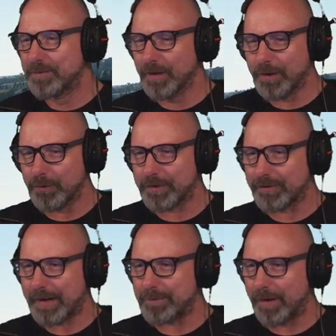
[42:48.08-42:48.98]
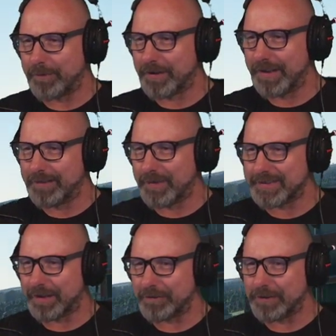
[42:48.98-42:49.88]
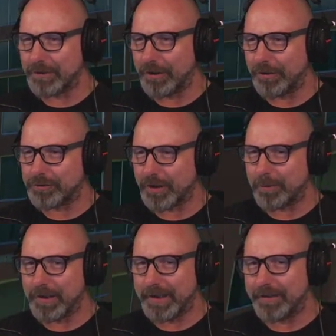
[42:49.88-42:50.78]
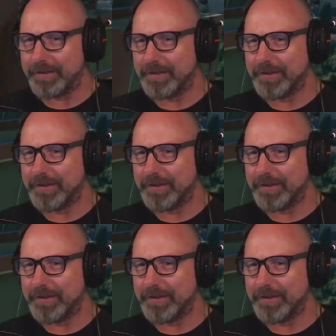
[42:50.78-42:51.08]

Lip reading: Oh crap, I'm getting myself into a lot of trouble here.